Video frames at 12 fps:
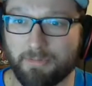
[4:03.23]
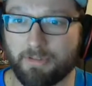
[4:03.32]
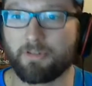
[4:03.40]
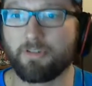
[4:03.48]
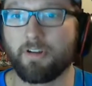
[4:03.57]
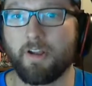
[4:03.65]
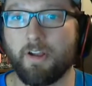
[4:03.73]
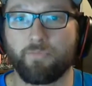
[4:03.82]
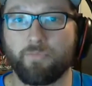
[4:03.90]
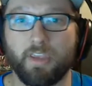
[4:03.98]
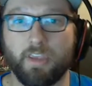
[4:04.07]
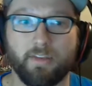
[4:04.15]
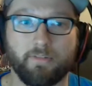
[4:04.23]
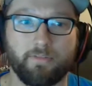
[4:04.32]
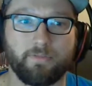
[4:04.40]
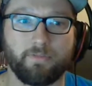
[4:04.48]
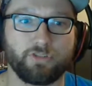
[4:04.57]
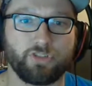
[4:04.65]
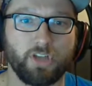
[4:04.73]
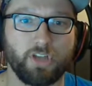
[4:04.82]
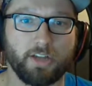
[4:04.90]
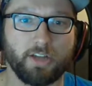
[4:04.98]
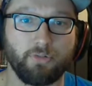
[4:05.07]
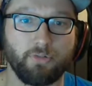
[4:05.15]
to do, if
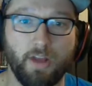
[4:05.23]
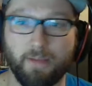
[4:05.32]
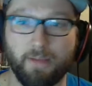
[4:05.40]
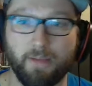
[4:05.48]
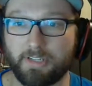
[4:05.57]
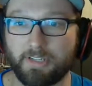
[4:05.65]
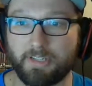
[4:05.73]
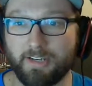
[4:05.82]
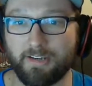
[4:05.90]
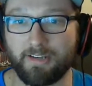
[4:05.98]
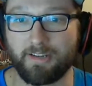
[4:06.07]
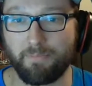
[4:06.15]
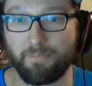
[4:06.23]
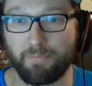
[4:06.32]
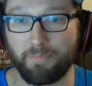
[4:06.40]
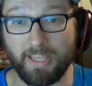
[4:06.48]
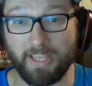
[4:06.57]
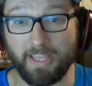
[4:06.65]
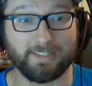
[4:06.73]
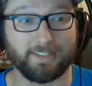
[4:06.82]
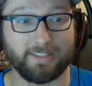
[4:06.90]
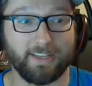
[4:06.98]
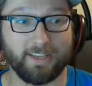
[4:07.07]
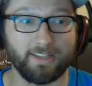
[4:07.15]
Josh Robinson plays
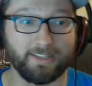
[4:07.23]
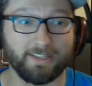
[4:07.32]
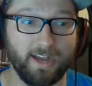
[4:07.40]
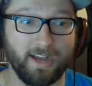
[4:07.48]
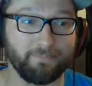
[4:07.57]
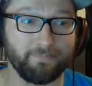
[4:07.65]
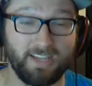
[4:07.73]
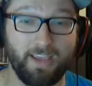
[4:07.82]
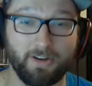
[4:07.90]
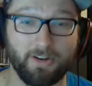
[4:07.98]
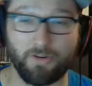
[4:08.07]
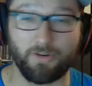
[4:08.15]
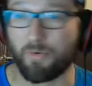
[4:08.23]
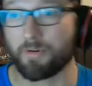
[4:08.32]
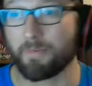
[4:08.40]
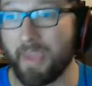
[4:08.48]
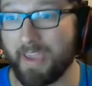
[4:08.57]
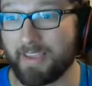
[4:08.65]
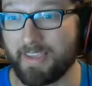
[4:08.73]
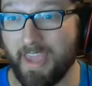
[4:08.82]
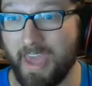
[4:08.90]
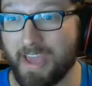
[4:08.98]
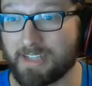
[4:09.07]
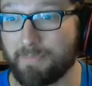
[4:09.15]
like the top 10 cornerback he
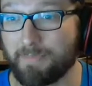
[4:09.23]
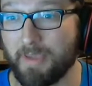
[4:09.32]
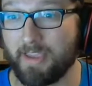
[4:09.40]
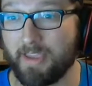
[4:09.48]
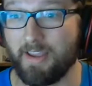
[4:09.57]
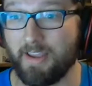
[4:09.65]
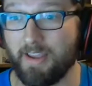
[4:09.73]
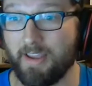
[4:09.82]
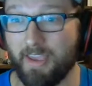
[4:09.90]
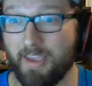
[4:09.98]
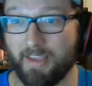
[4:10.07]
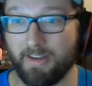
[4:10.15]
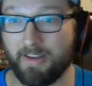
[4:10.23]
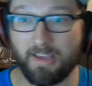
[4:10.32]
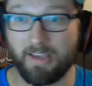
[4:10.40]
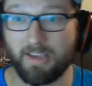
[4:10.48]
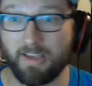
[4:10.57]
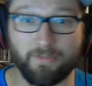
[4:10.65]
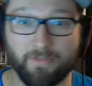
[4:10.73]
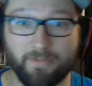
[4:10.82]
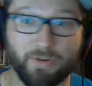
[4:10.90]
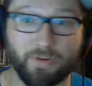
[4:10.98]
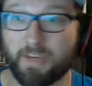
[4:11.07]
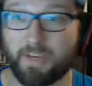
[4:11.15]
has been and covers
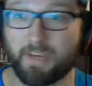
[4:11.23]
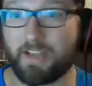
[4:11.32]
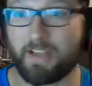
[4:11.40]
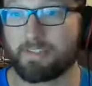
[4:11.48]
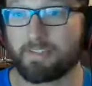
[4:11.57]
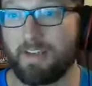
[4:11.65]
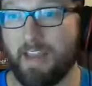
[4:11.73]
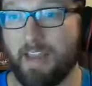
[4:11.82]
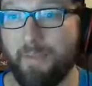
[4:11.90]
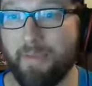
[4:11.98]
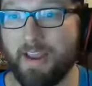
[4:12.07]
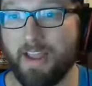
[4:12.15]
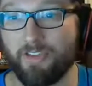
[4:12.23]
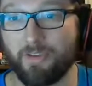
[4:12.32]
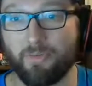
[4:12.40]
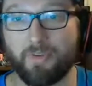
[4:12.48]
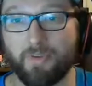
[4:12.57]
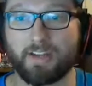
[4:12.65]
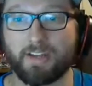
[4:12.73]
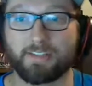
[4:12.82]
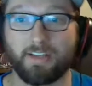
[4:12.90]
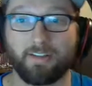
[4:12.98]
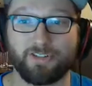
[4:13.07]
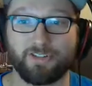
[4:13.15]
Jordy Nelson, I mean, I think we got a
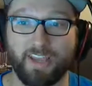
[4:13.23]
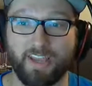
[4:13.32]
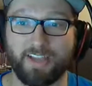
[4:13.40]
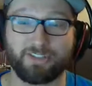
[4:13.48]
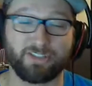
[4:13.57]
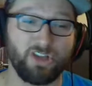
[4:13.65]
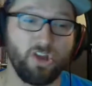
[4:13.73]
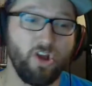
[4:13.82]
solid chance